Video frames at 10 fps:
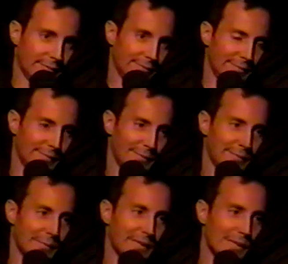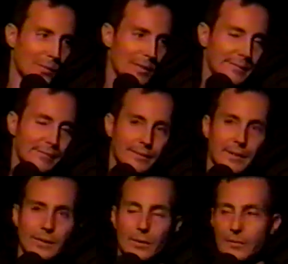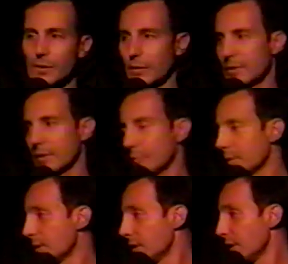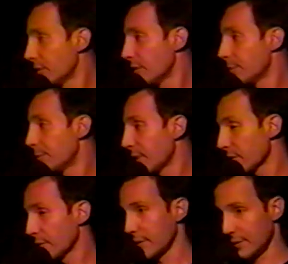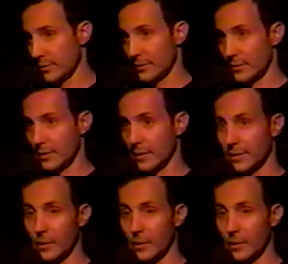But you know what? You folks have been even better listeners tonight.